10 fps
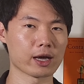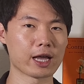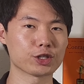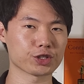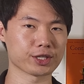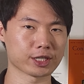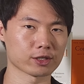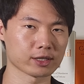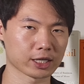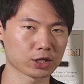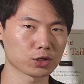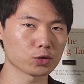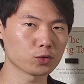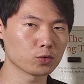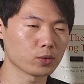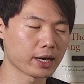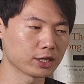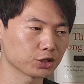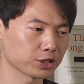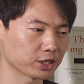engineered, like you
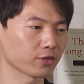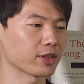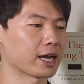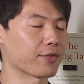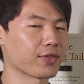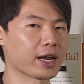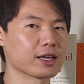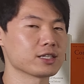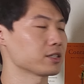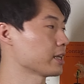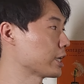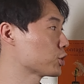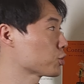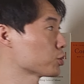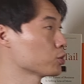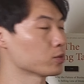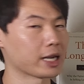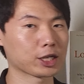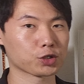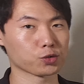engineered that. That isn't a true
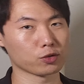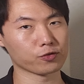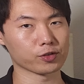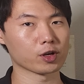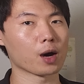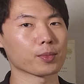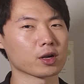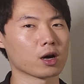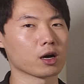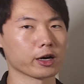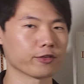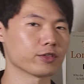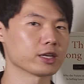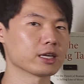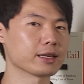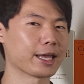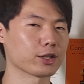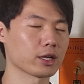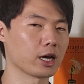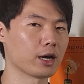natural phenomena of the
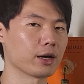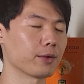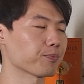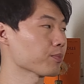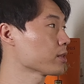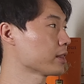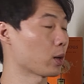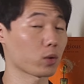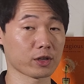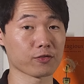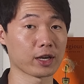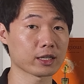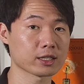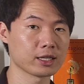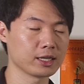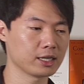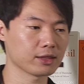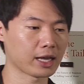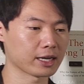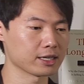network effect.
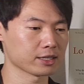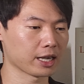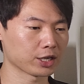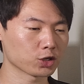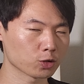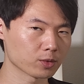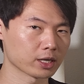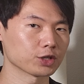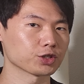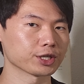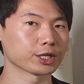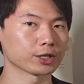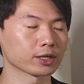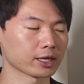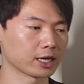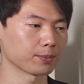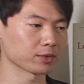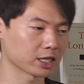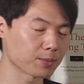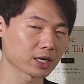That is a human engineered
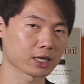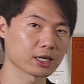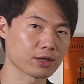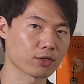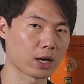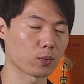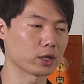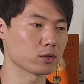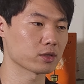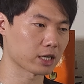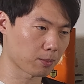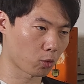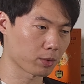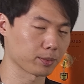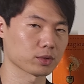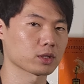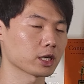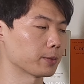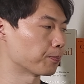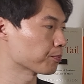gimmick that we use to get more people to
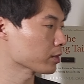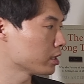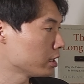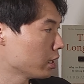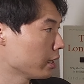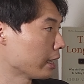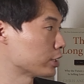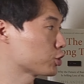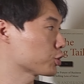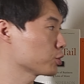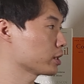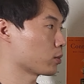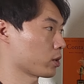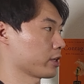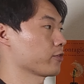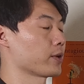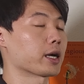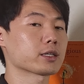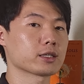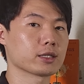come. A true network
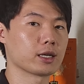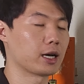effect